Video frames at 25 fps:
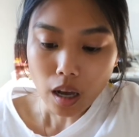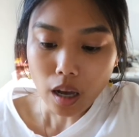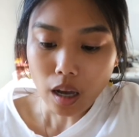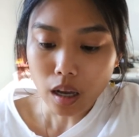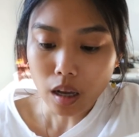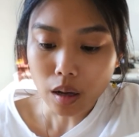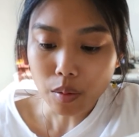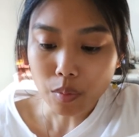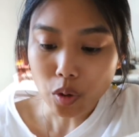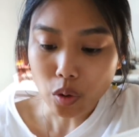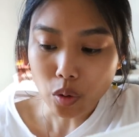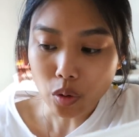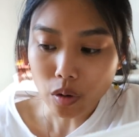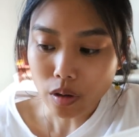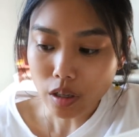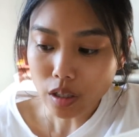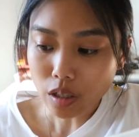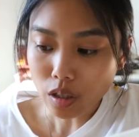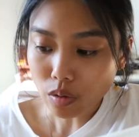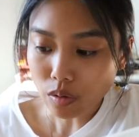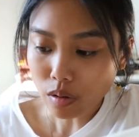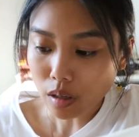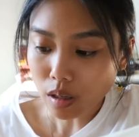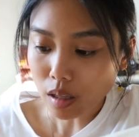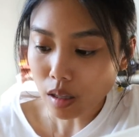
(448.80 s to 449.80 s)
Um, or
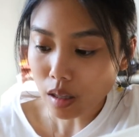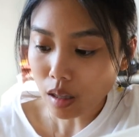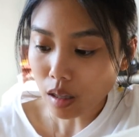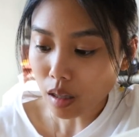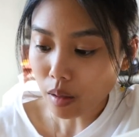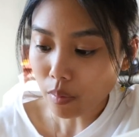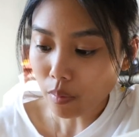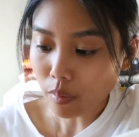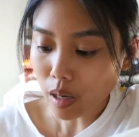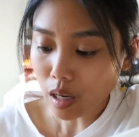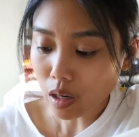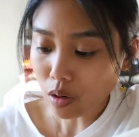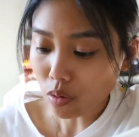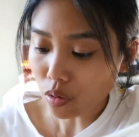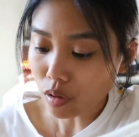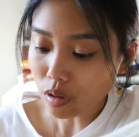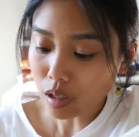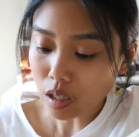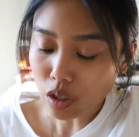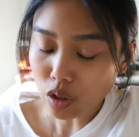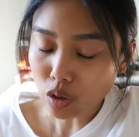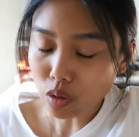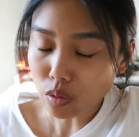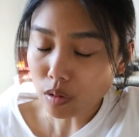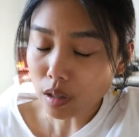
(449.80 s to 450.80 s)
you can
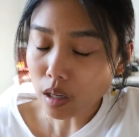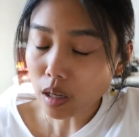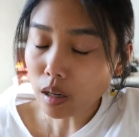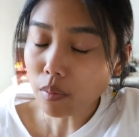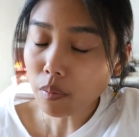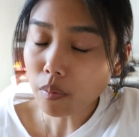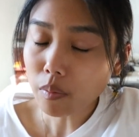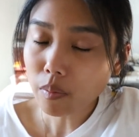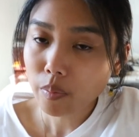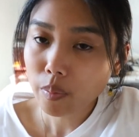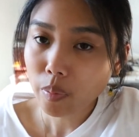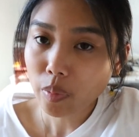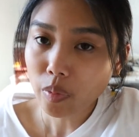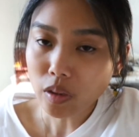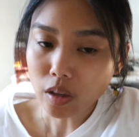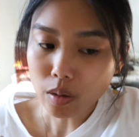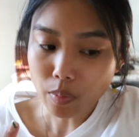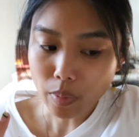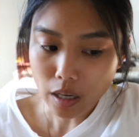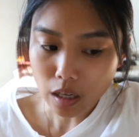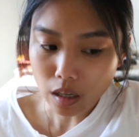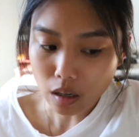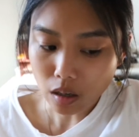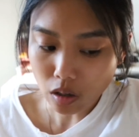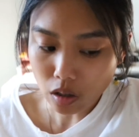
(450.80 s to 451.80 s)
manually do them
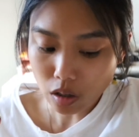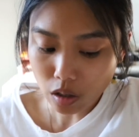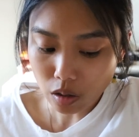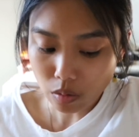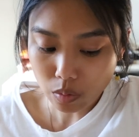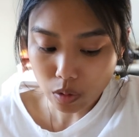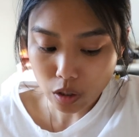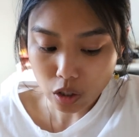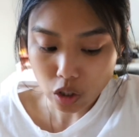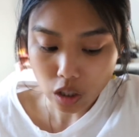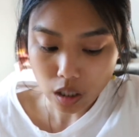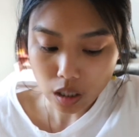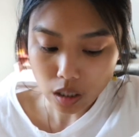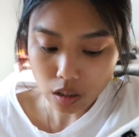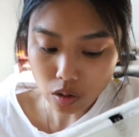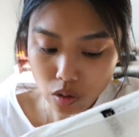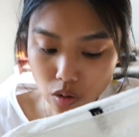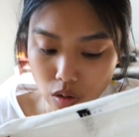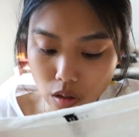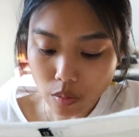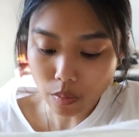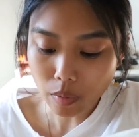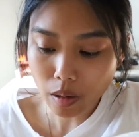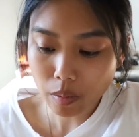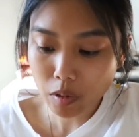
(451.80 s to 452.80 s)
depending on your machine.
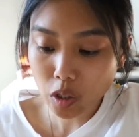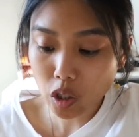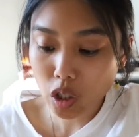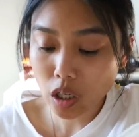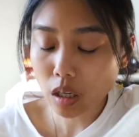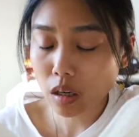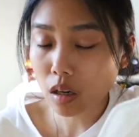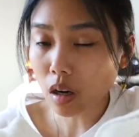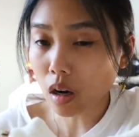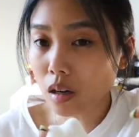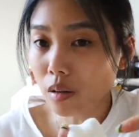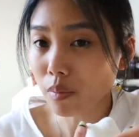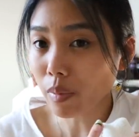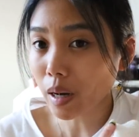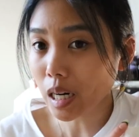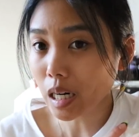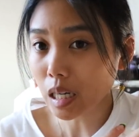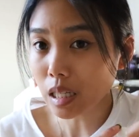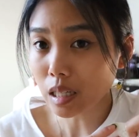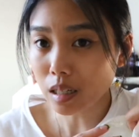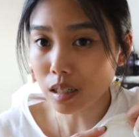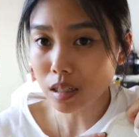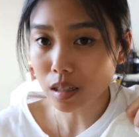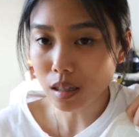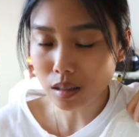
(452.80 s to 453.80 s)
So my machine
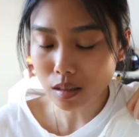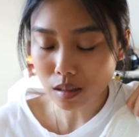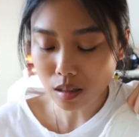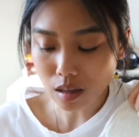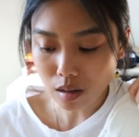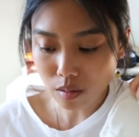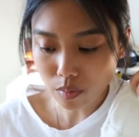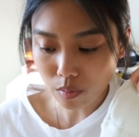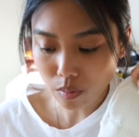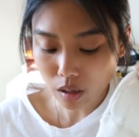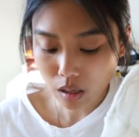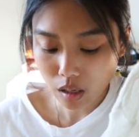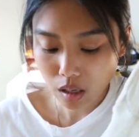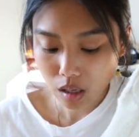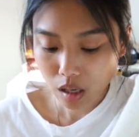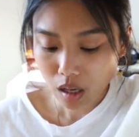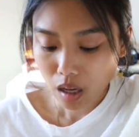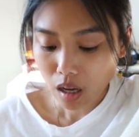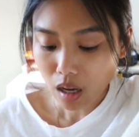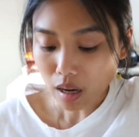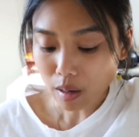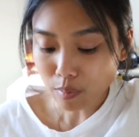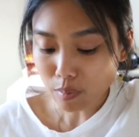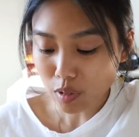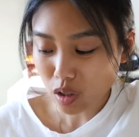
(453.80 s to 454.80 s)
automatically does them.
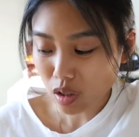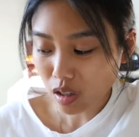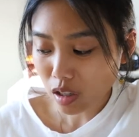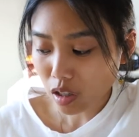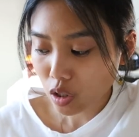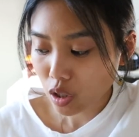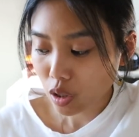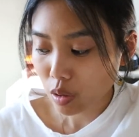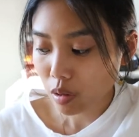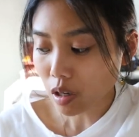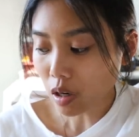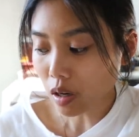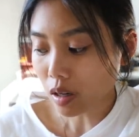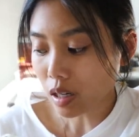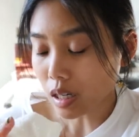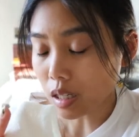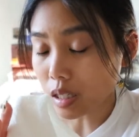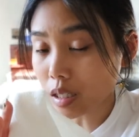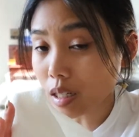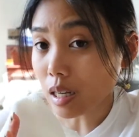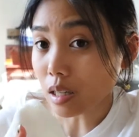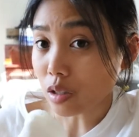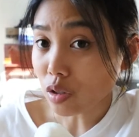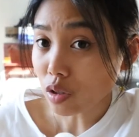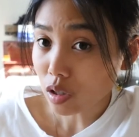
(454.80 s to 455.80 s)
I'm just gonna do it on a
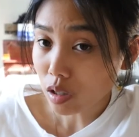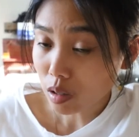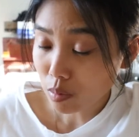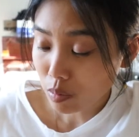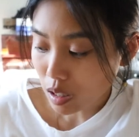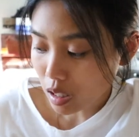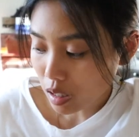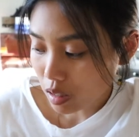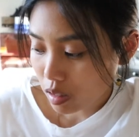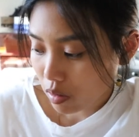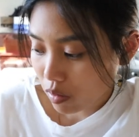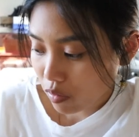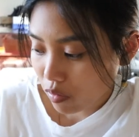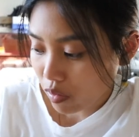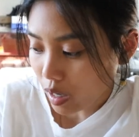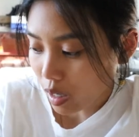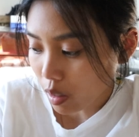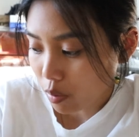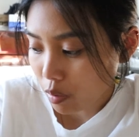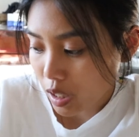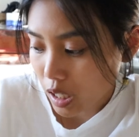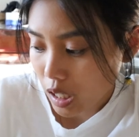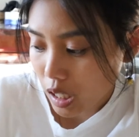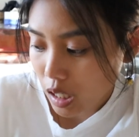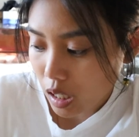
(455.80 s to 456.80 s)
tester piece of
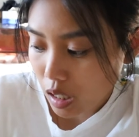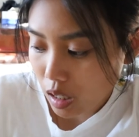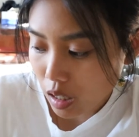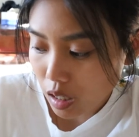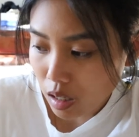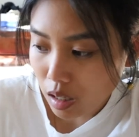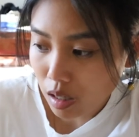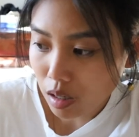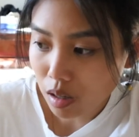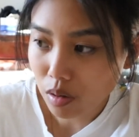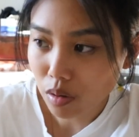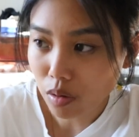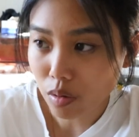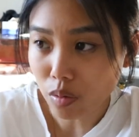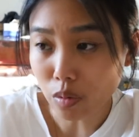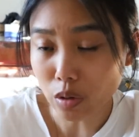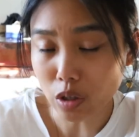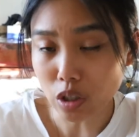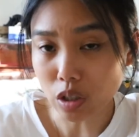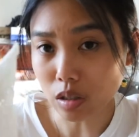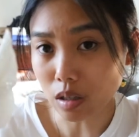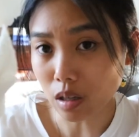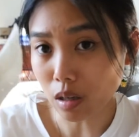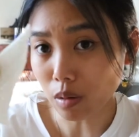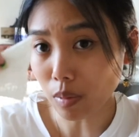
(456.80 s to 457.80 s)
fabric,
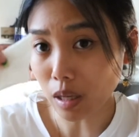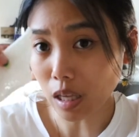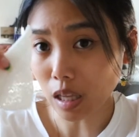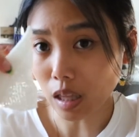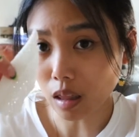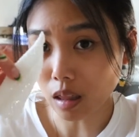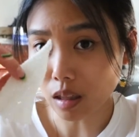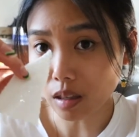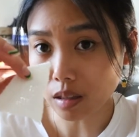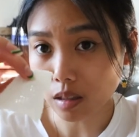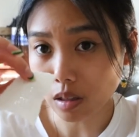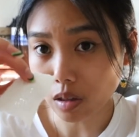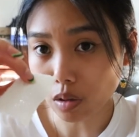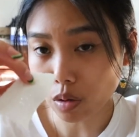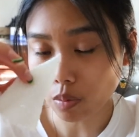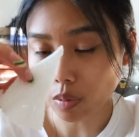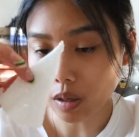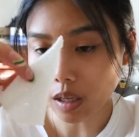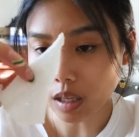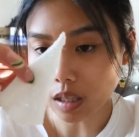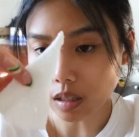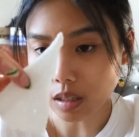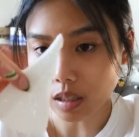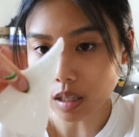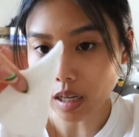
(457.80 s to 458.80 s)
which is gonna be this little
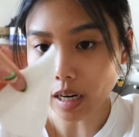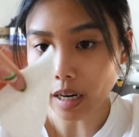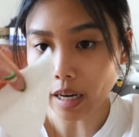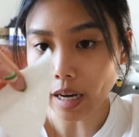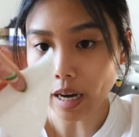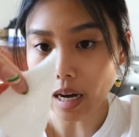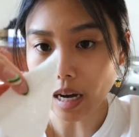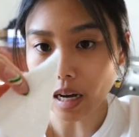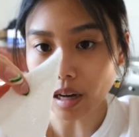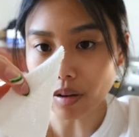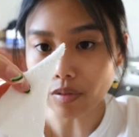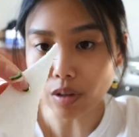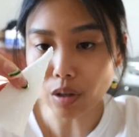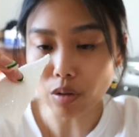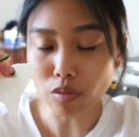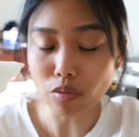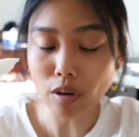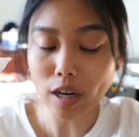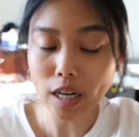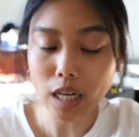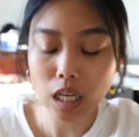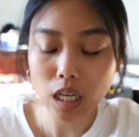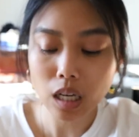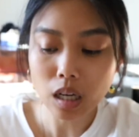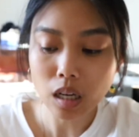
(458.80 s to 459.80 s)
piece that I have
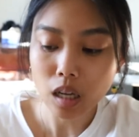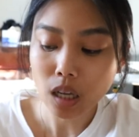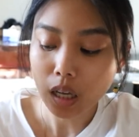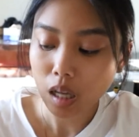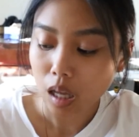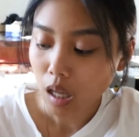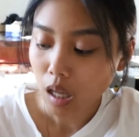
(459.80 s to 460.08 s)
already